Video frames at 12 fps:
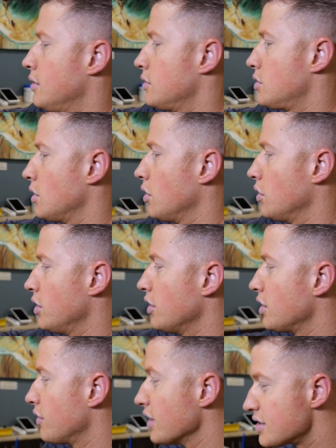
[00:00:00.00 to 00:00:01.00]
So and
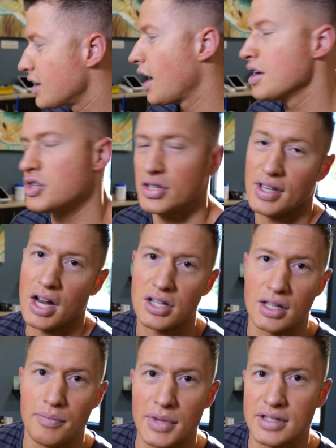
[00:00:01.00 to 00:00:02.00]
in this case, she's
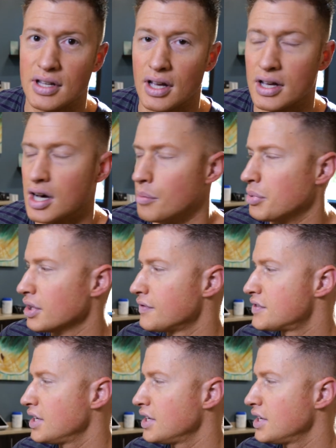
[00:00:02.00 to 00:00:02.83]
actually missing a couple of